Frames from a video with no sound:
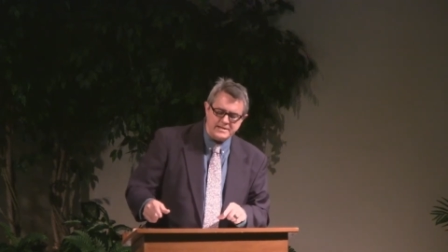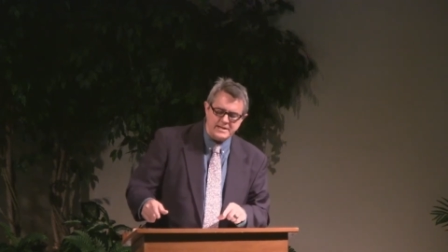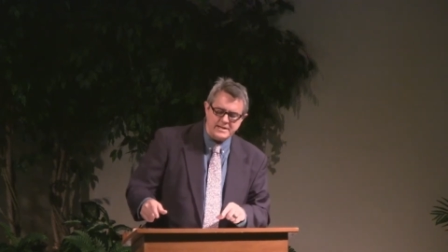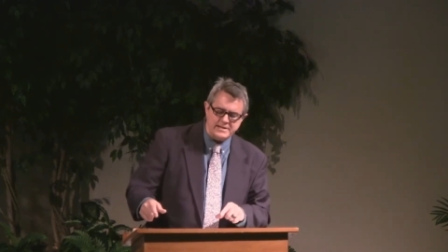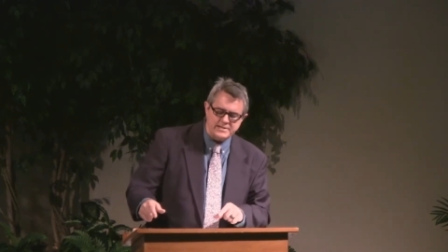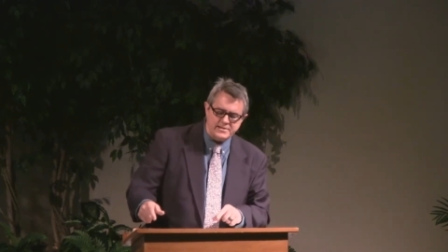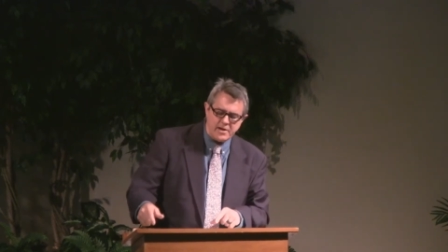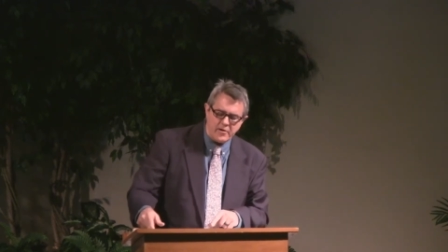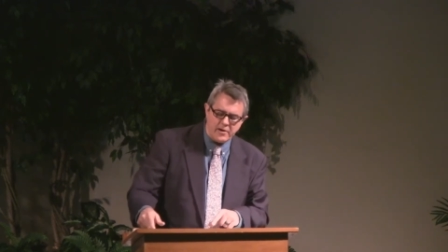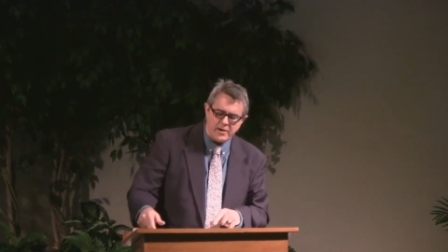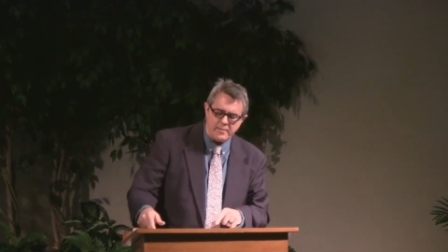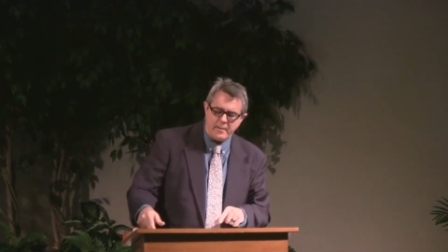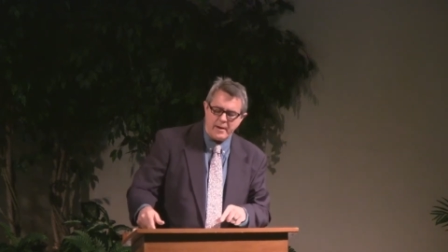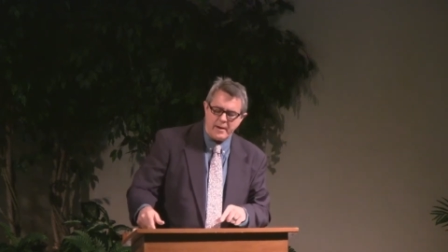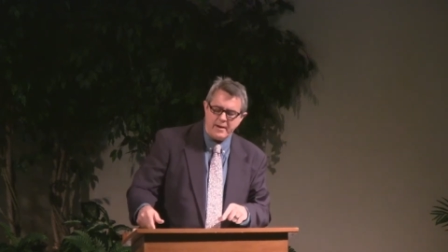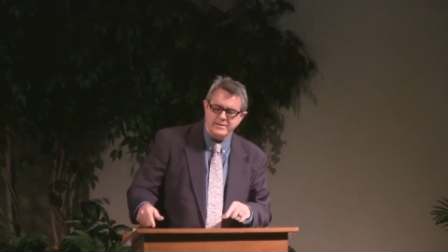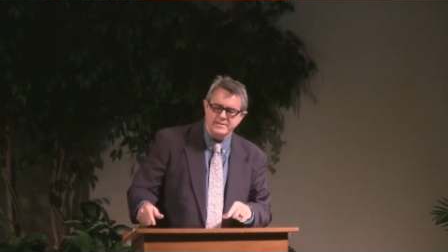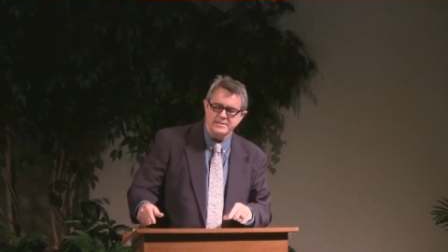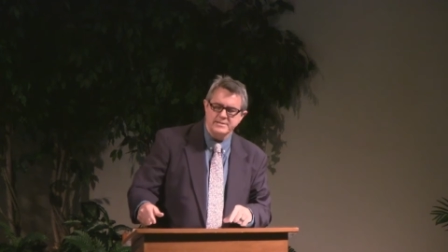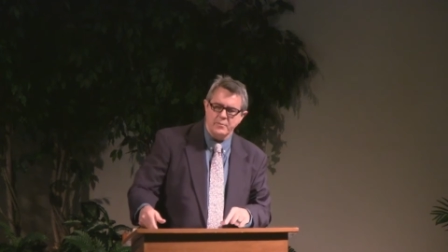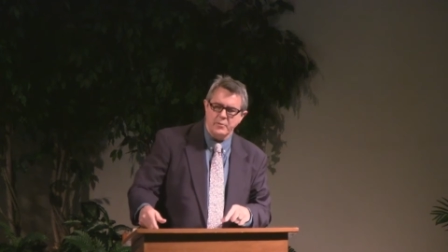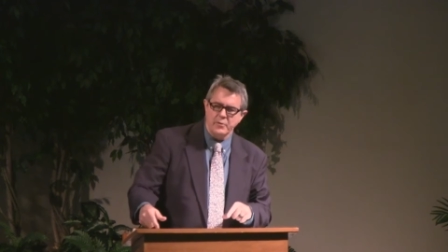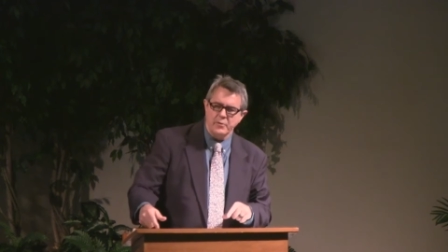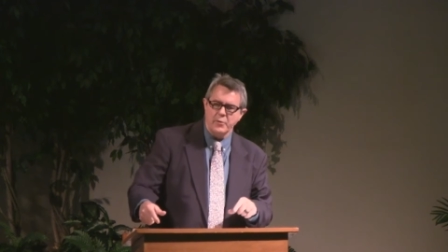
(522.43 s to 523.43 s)
He's talking about
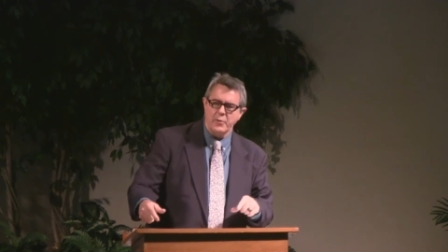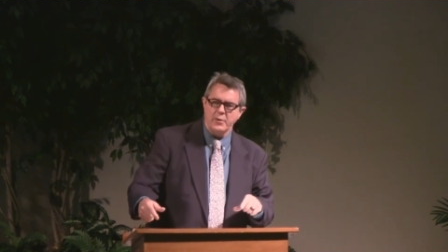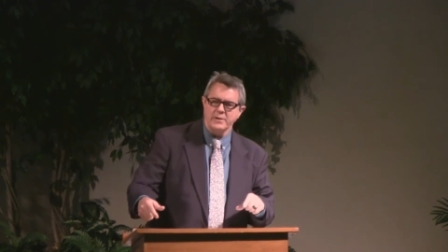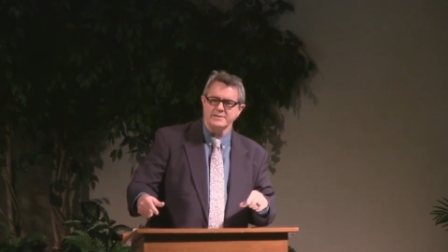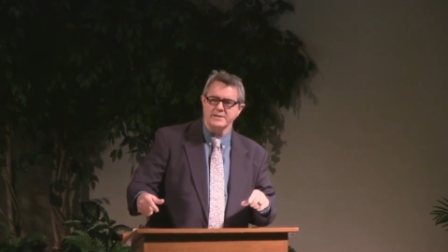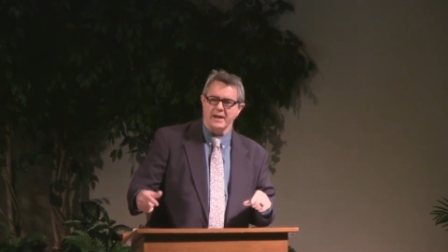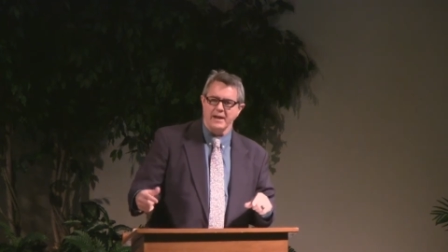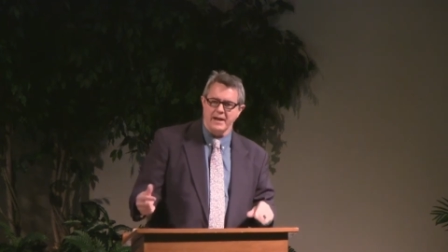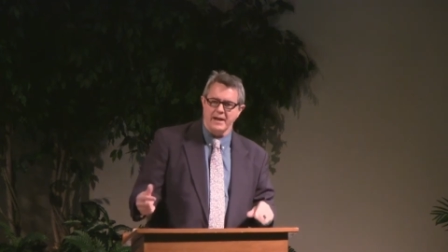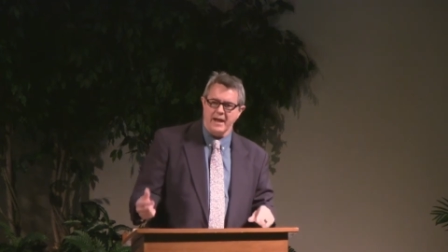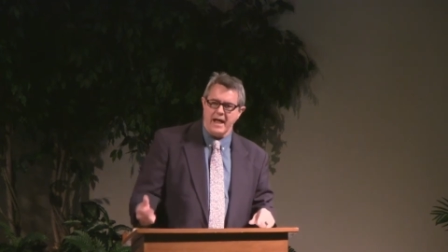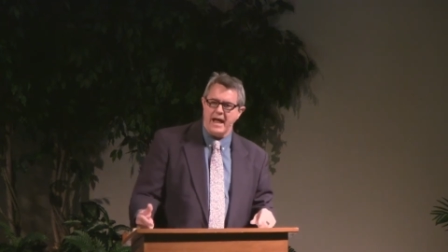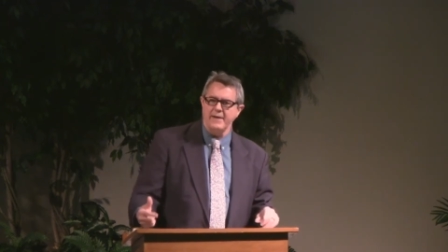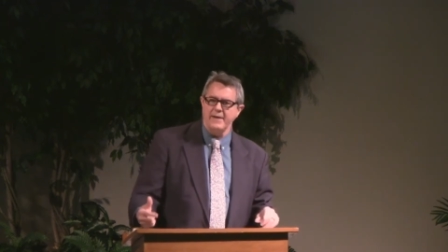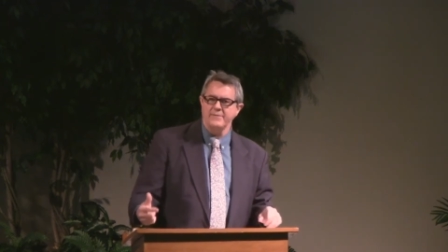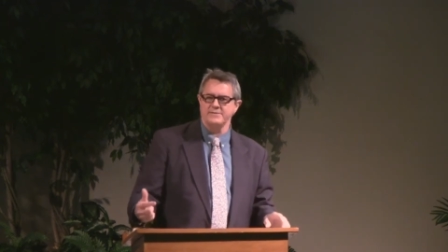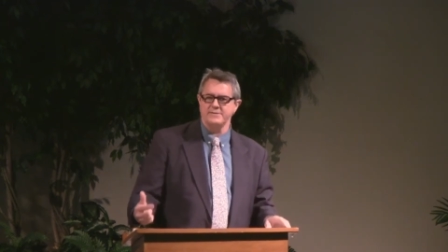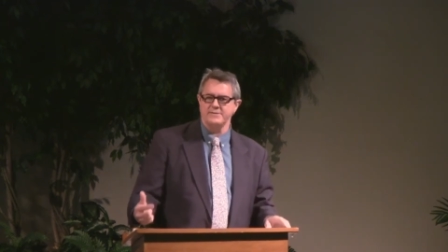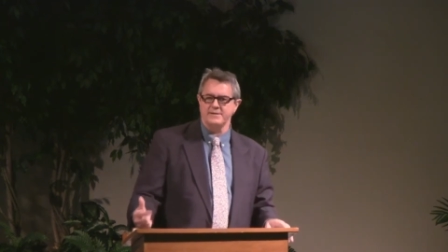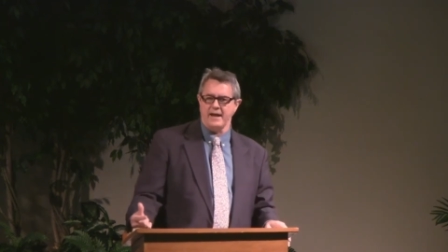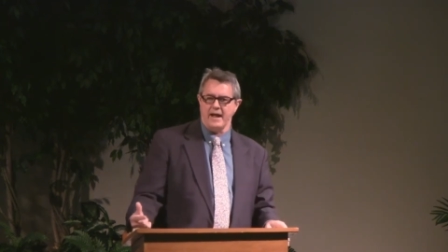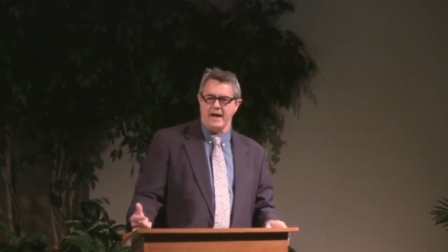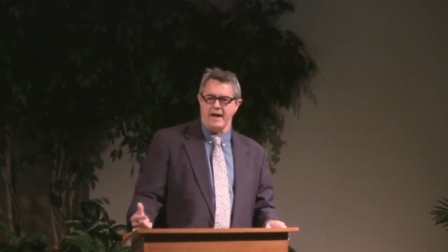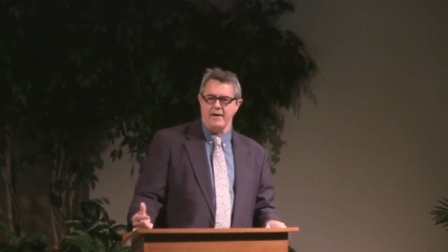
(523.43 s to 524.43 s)
someone who has a
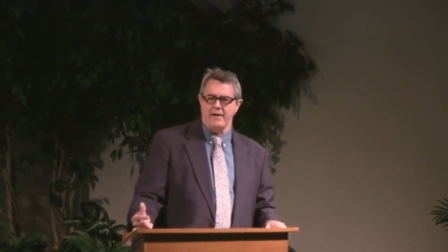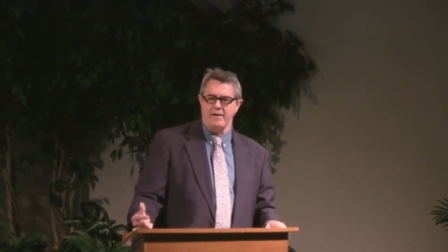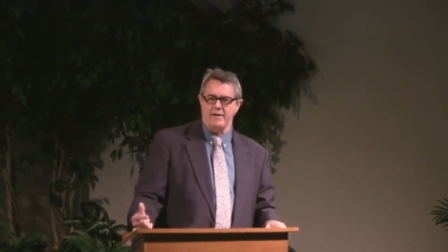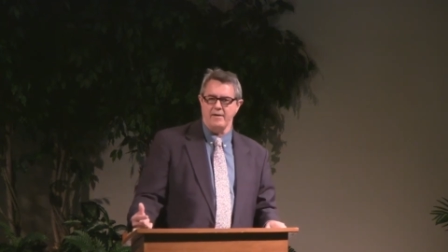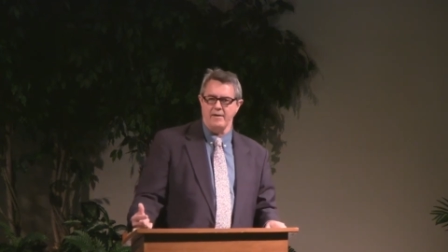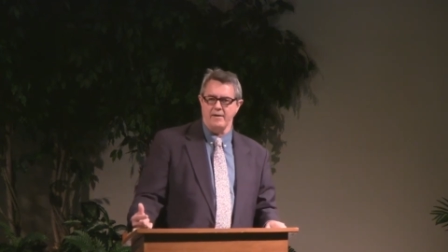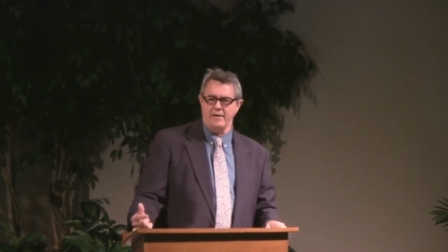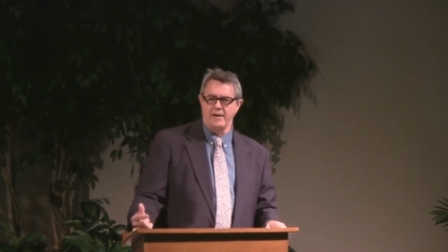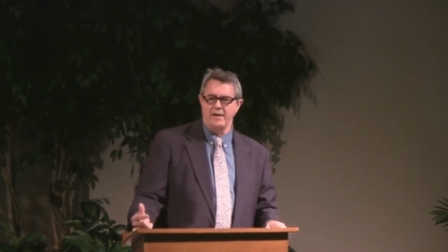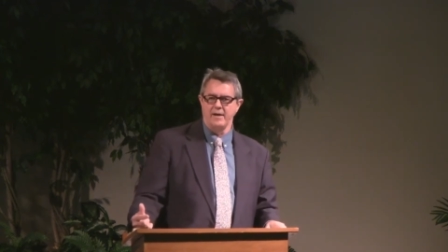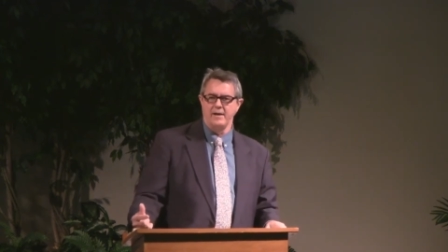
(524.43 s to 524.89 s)
lifestyle